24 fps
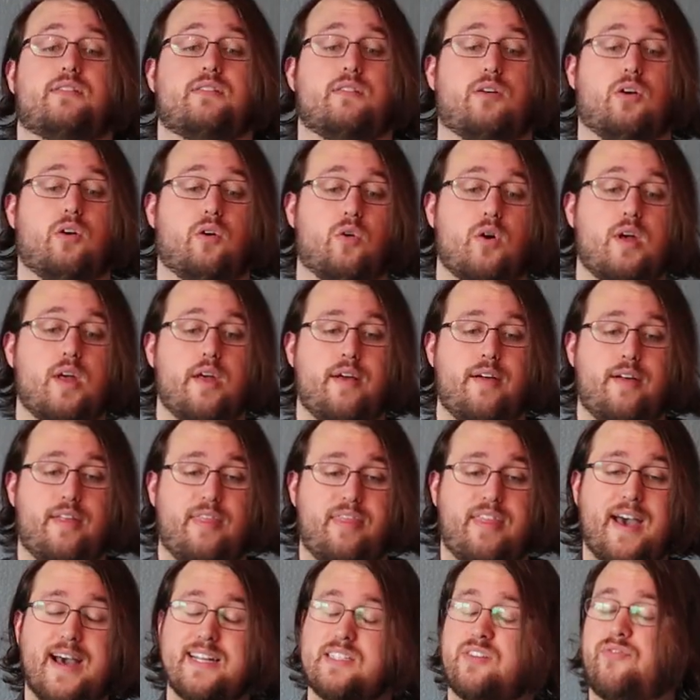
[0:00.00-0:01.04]
So
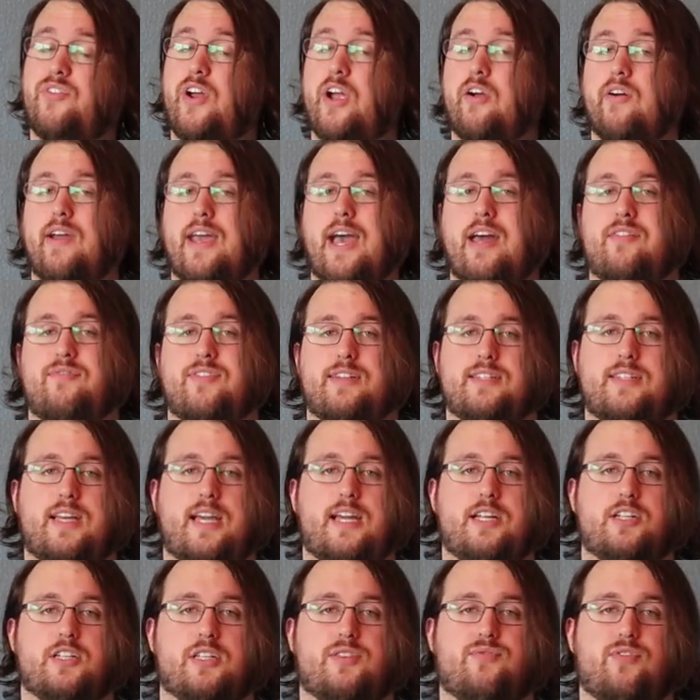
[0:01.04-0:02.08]
that's very
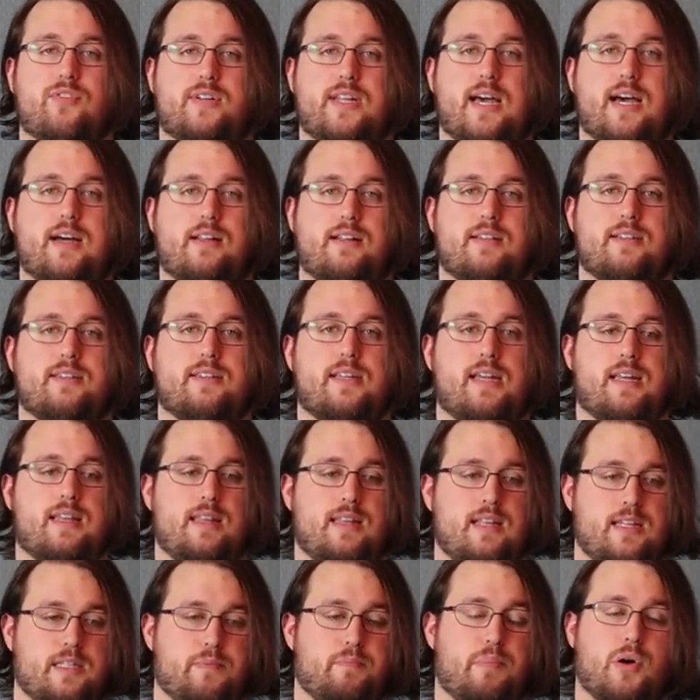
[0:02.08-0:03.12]
advantageous for Dallas
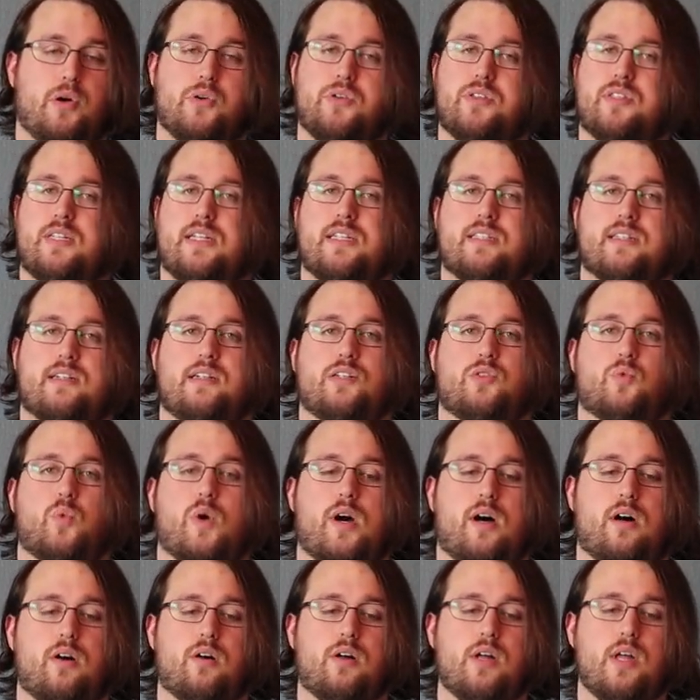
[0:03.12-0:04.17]
in this postseason as
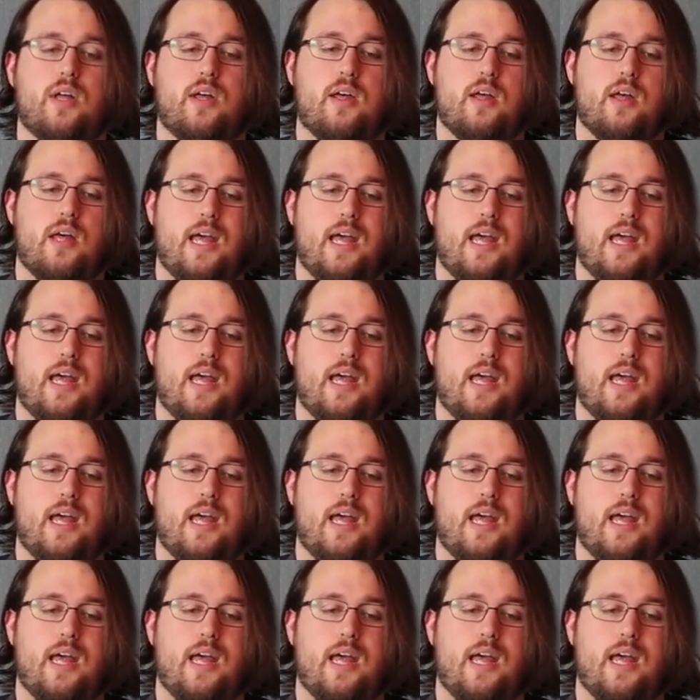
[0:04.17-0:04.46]
well.